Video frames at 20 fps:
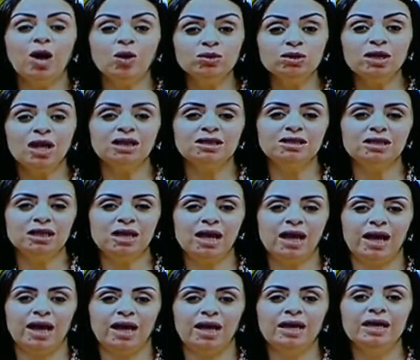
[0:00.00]
a year
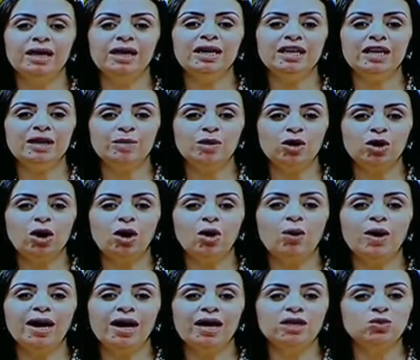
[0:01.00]
for women
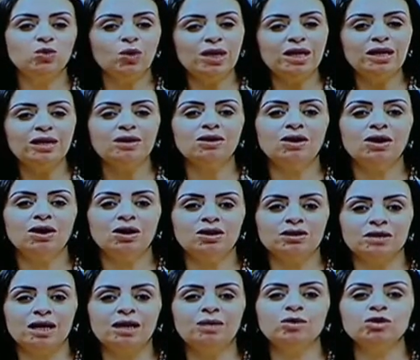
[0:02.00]
uh, by
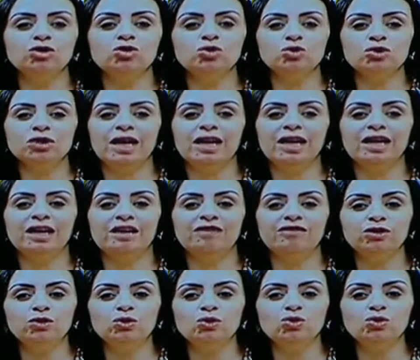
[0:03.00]
a decree of
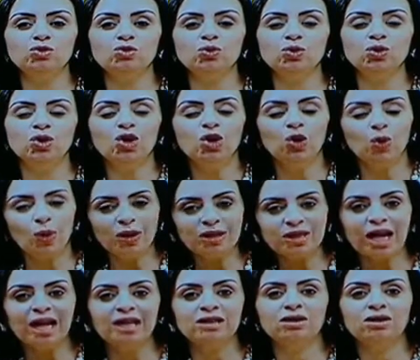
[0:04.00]
uh, His
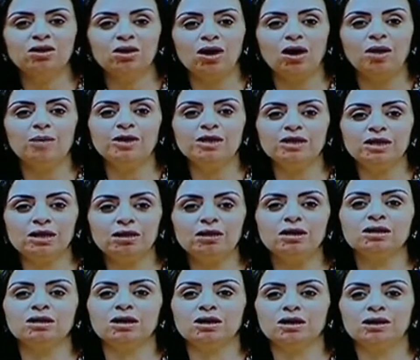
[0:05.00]
Excellency
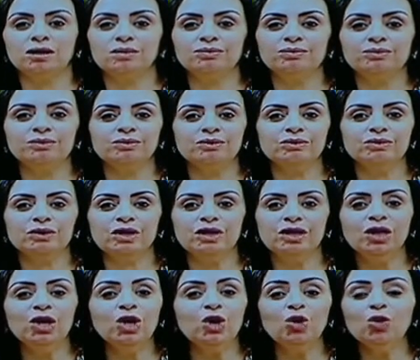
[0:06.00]
President El
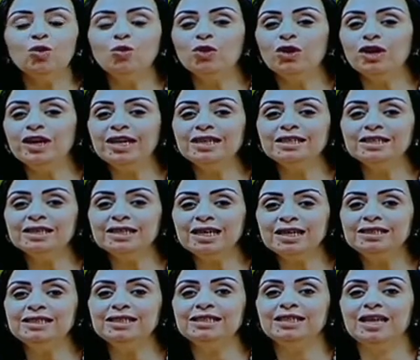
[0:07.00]
Sisi,
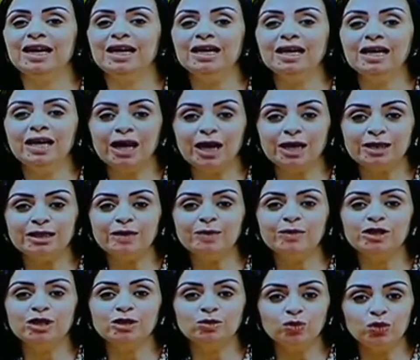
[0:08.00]
where all
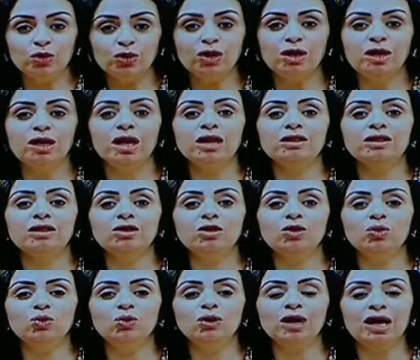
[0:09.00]
activities
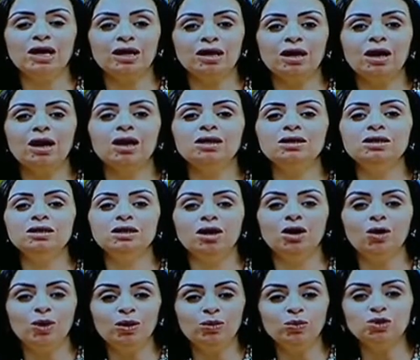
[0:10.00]
uh, of the
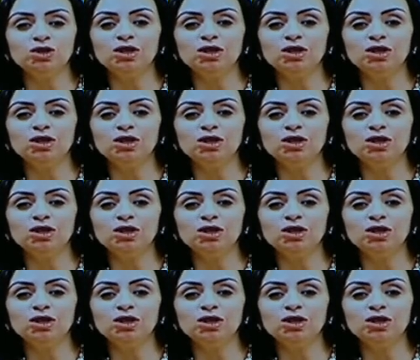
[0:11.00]
different